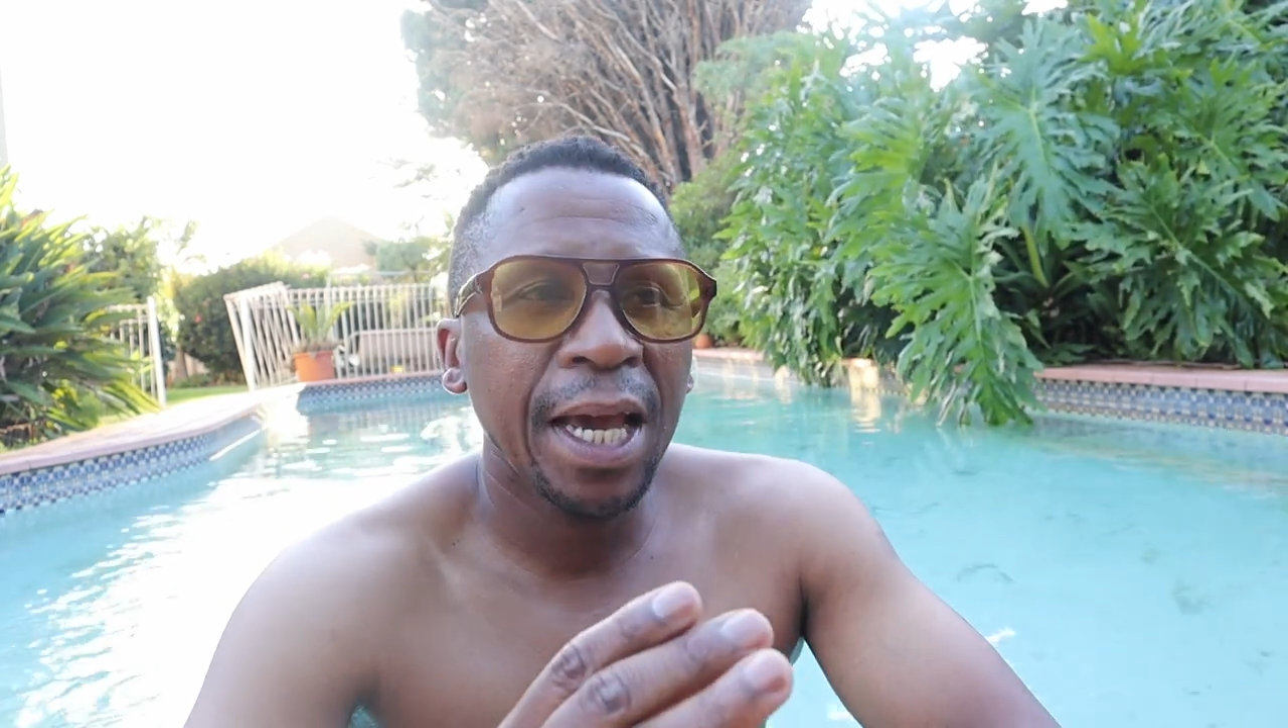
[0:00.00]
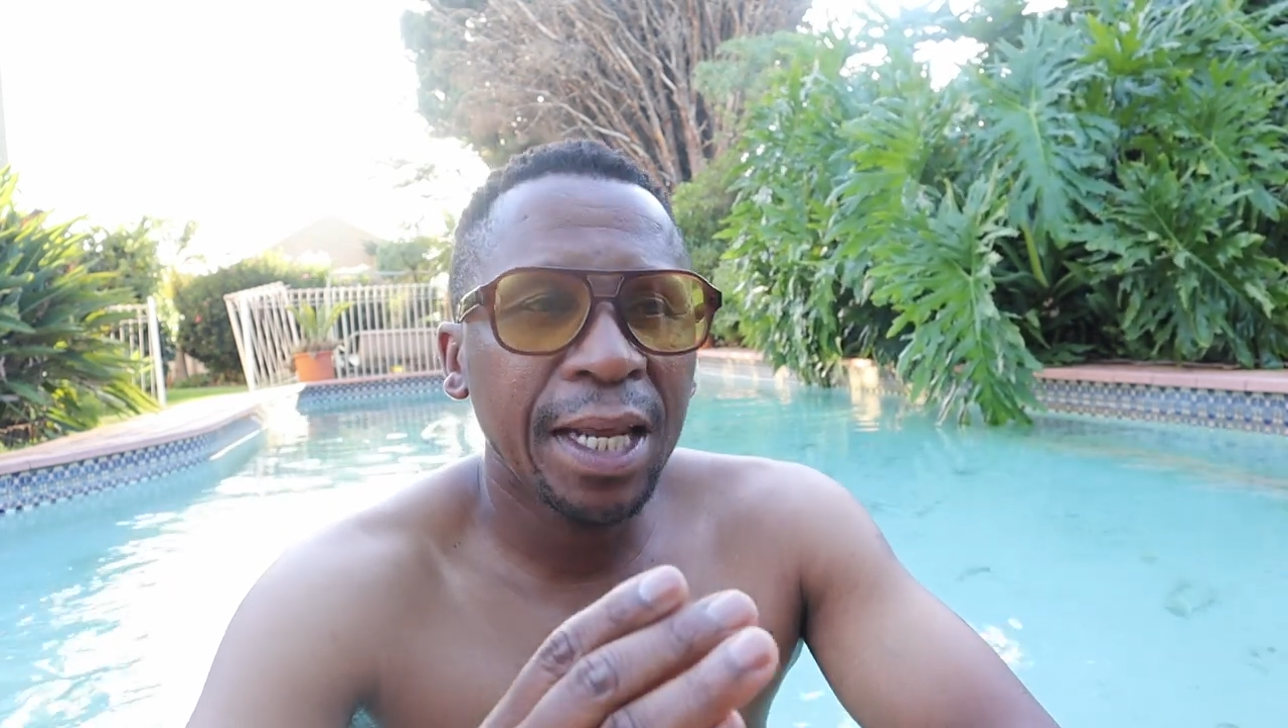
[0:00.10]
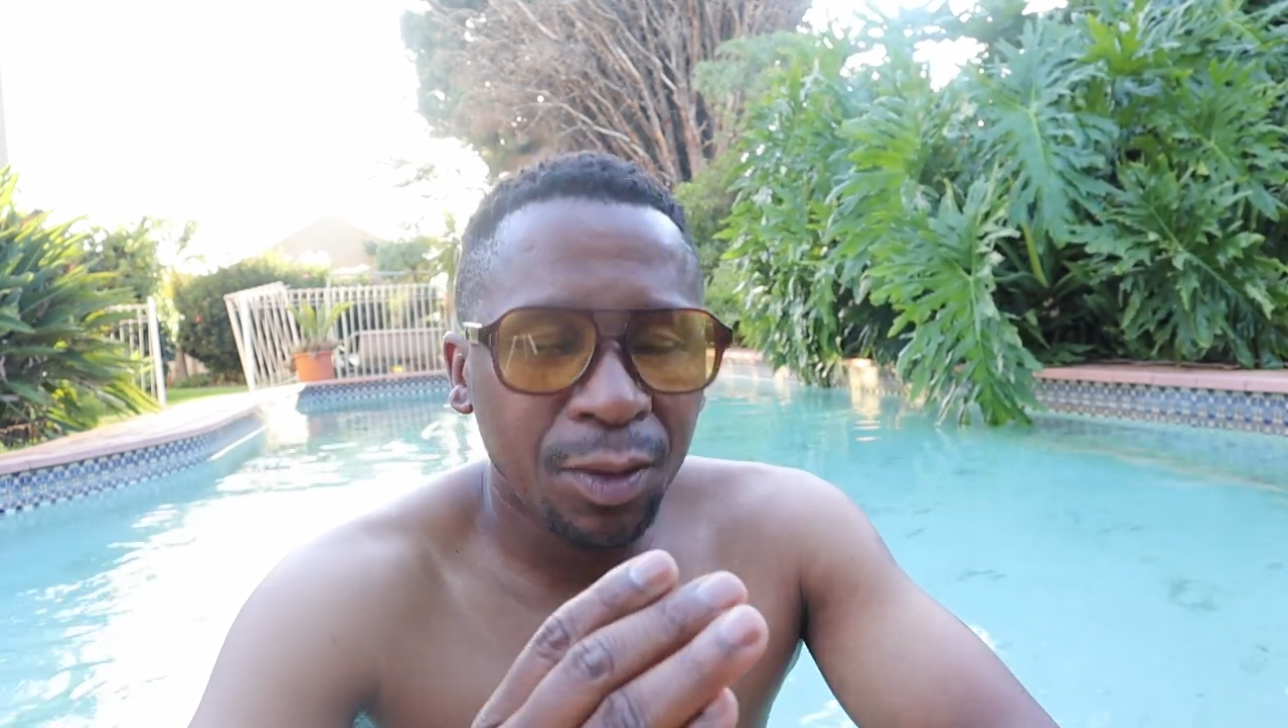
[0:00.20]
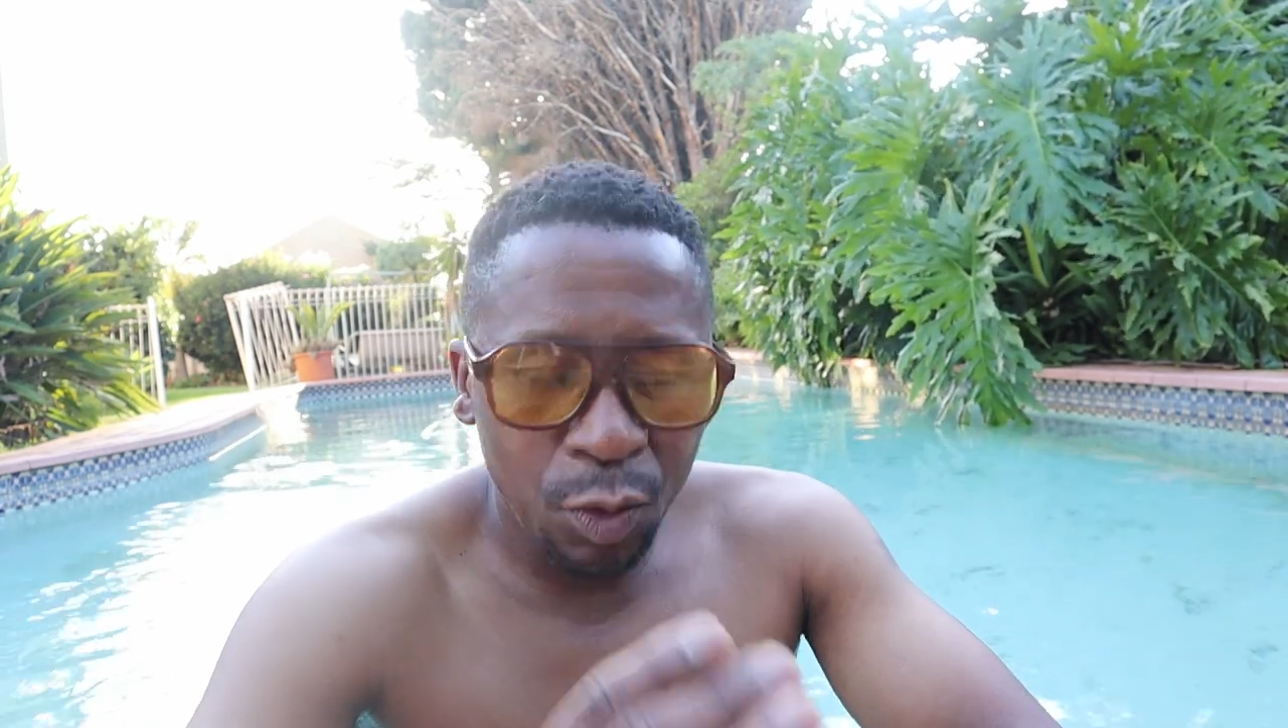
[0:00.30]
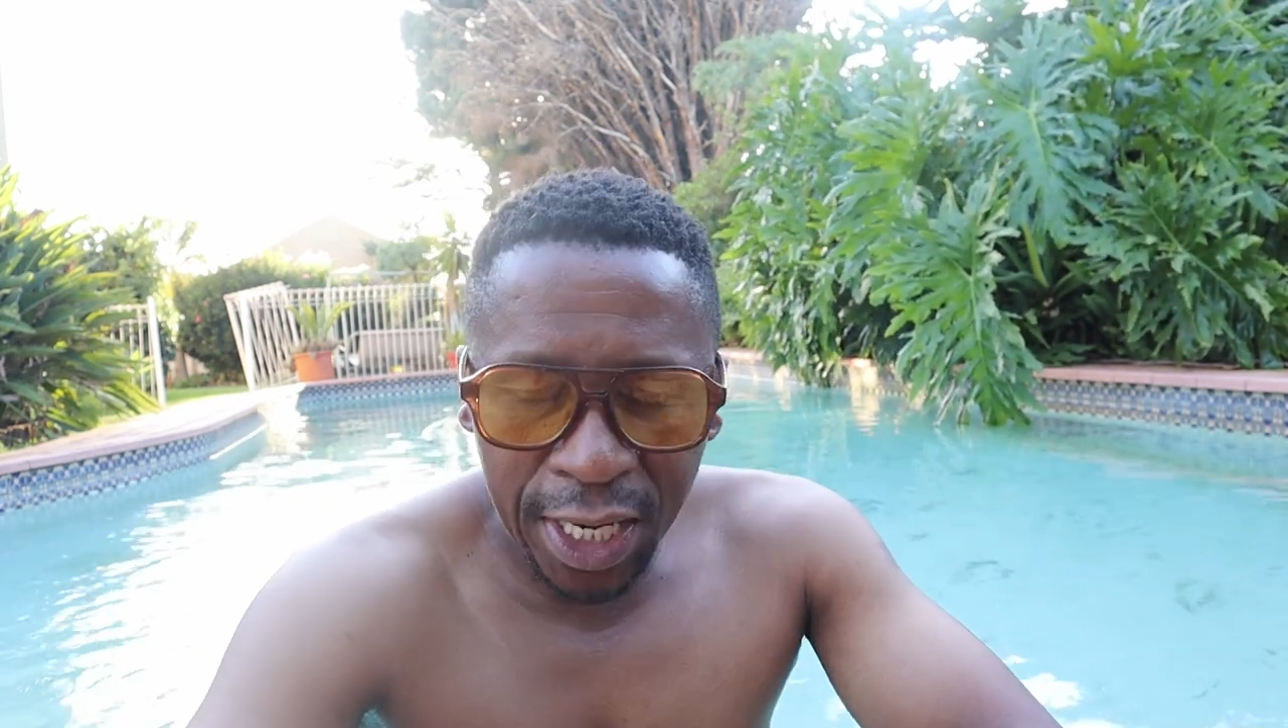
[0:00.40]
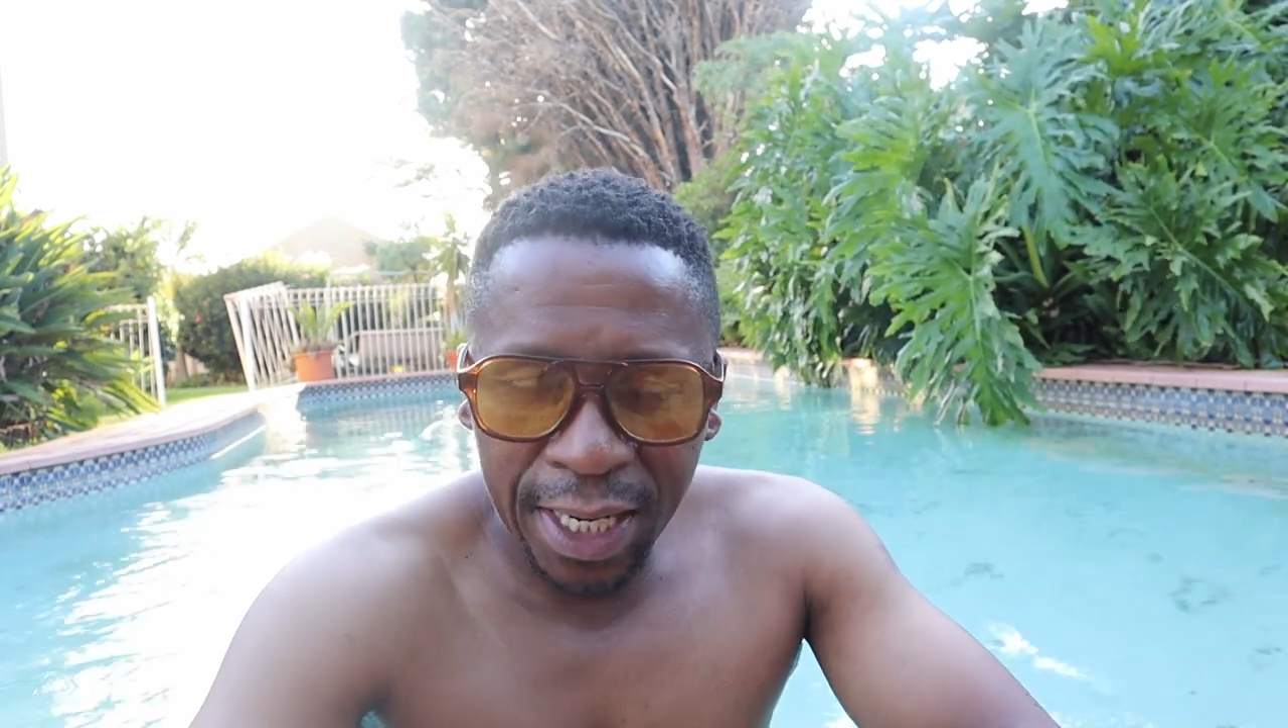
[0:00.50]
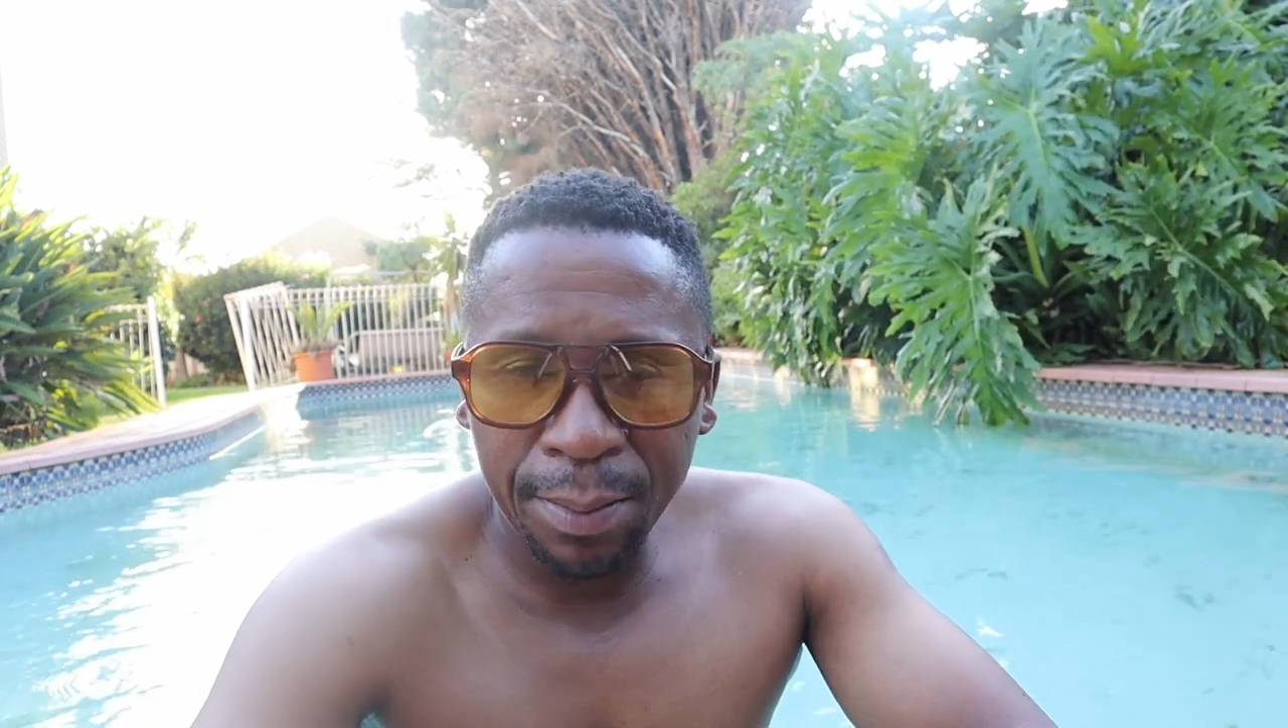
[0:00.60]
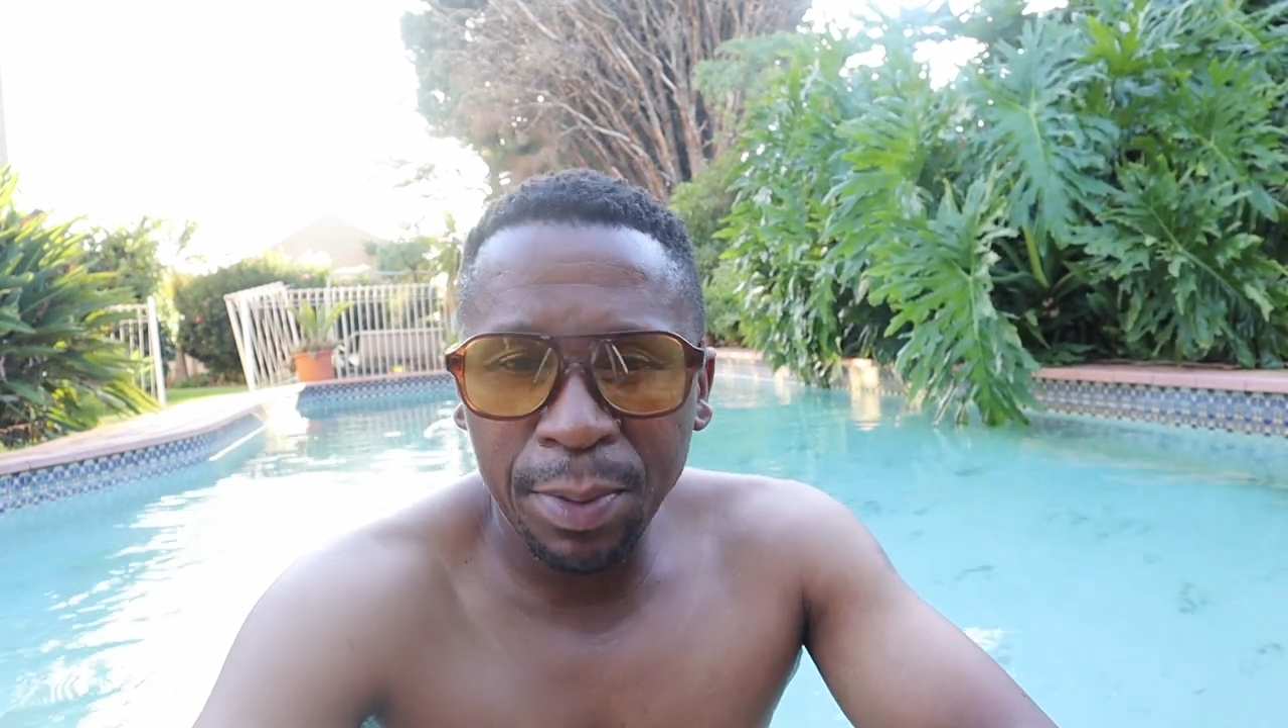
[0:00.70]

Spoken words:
And then we end